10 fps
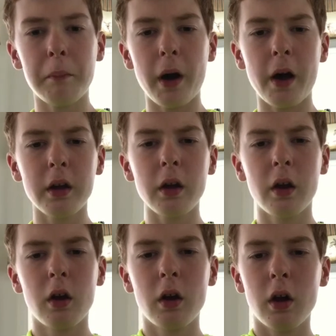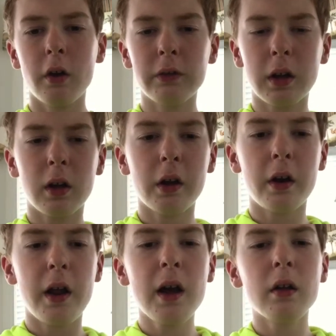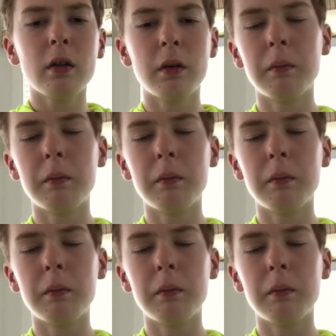body of the clarinet,